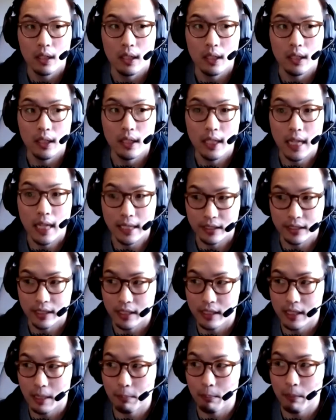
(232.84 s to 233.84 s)
Yes,
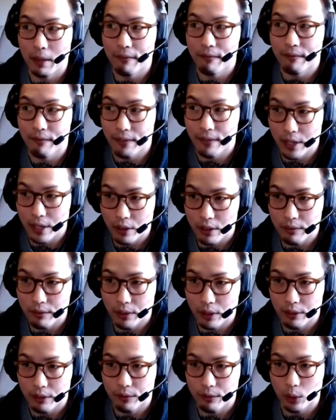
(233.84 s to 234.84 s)
except my very,
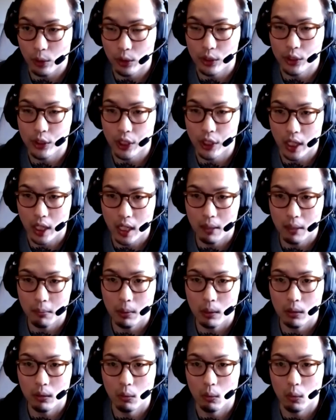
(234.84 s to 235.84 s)
very first job
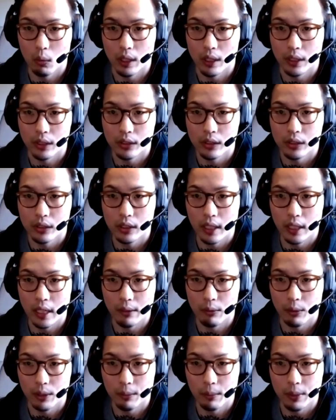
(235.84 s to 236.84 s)
was at
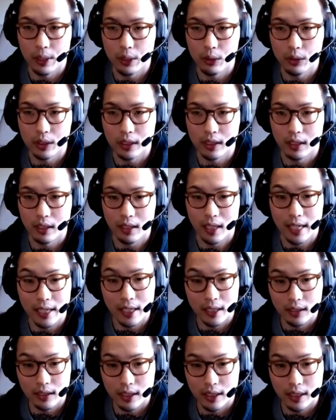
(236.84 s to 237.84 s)
Rhythm and Hughes as a
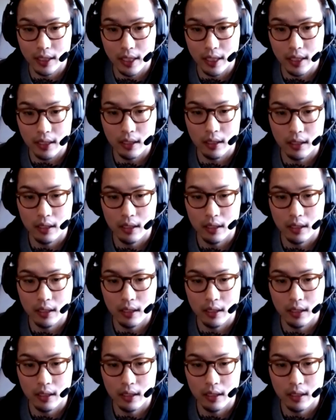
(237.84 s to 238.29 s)
lighting TD.